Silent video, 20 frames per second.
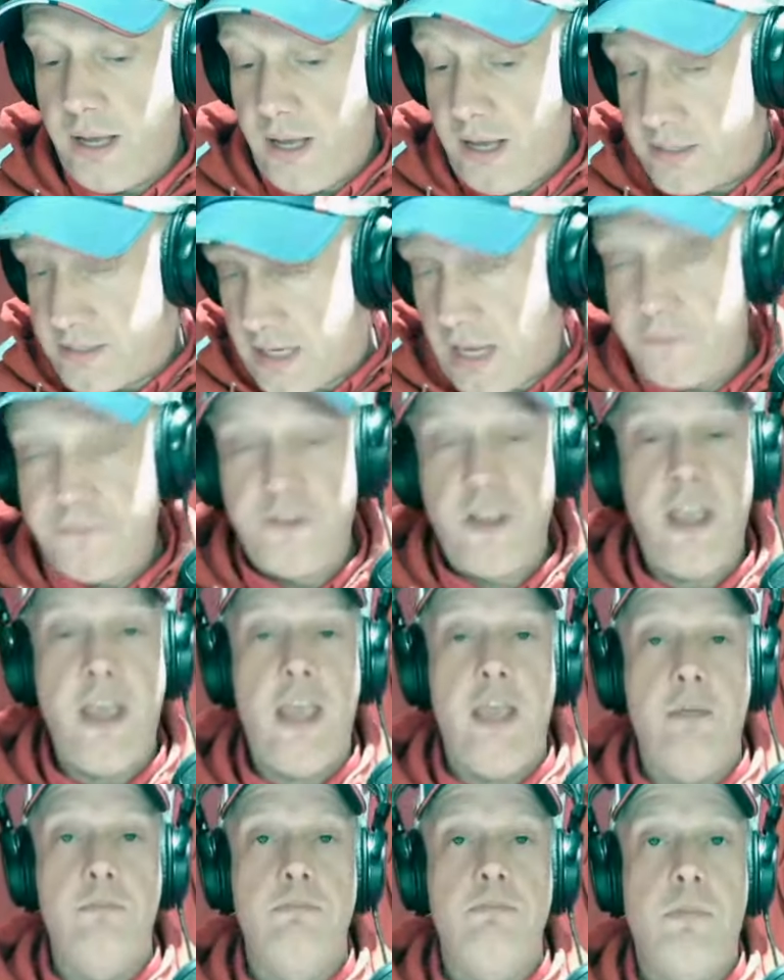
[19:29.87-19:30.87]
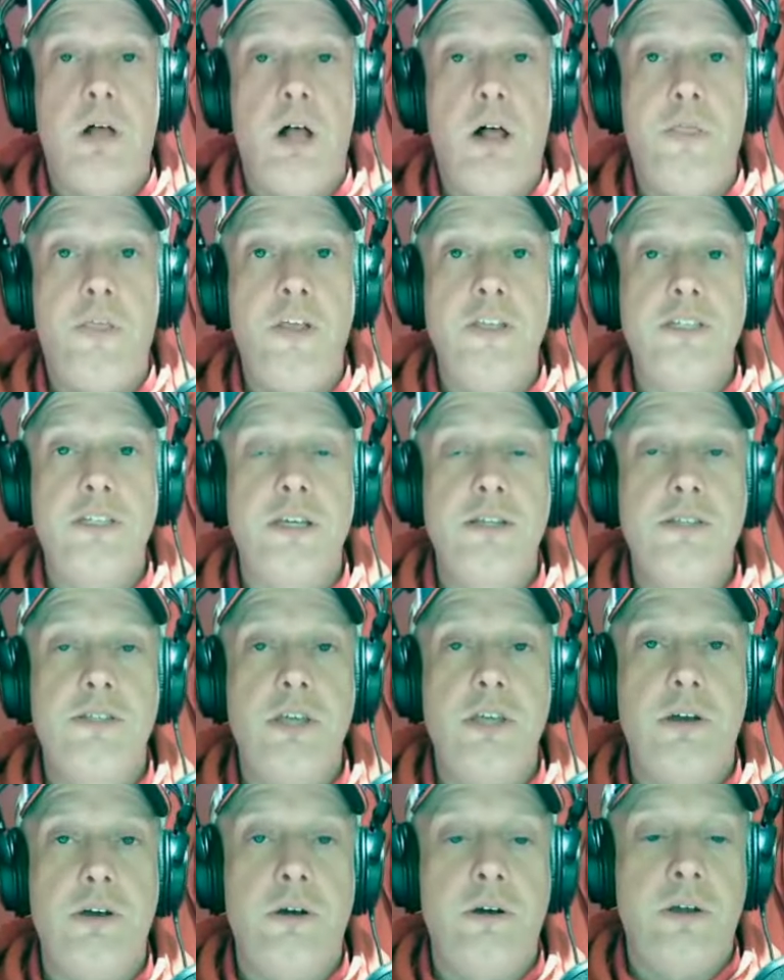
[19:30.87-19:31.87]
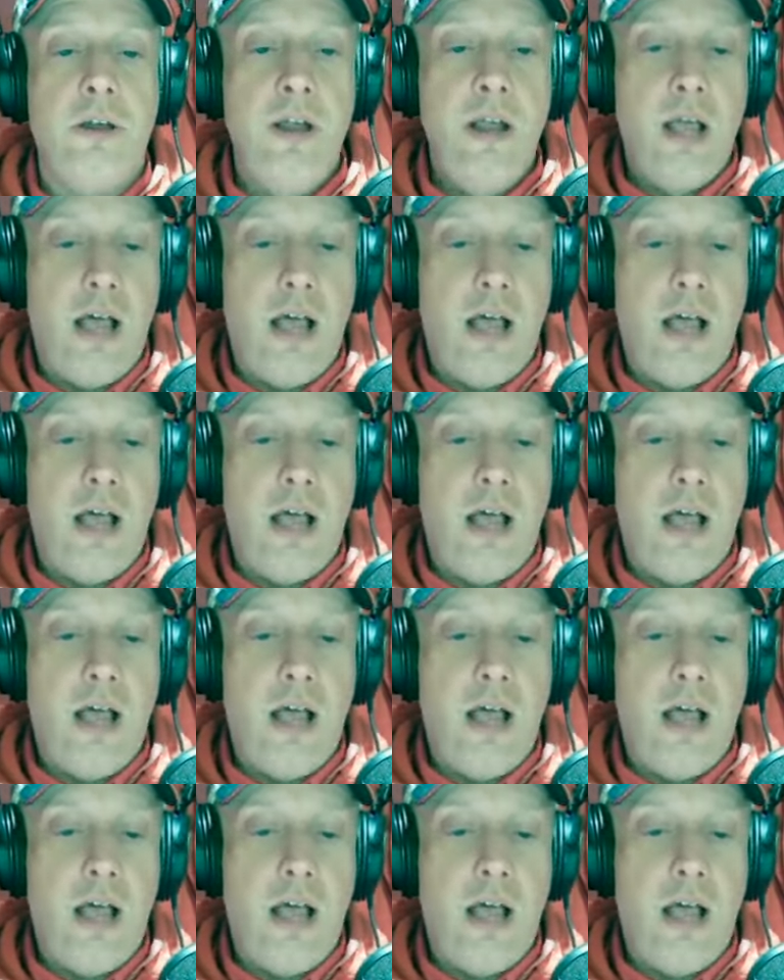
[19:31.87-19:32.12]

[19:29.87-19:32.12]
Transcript: a tough game, all things considered.